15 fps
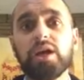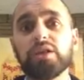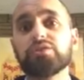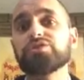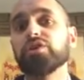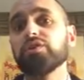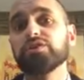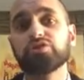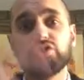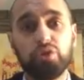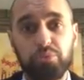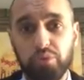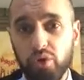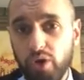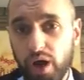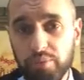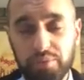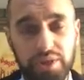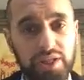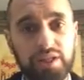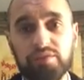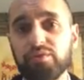and the sun is gonna blow up,
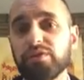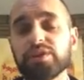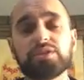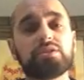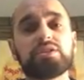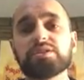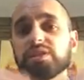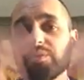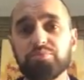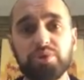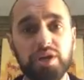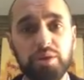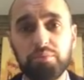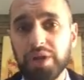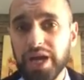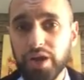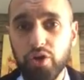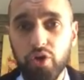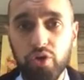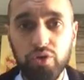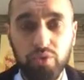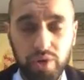and then everything disappear, black
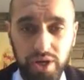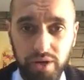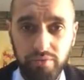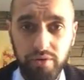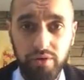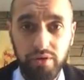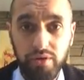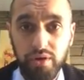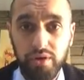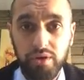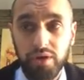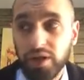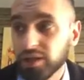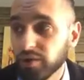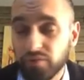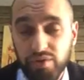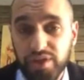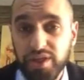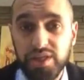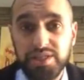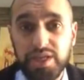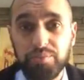hole, whatever, and
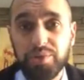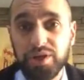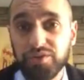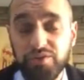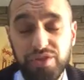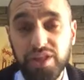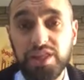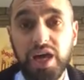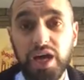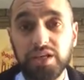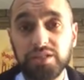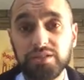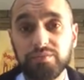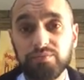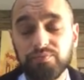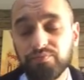everything disappears, everything dies.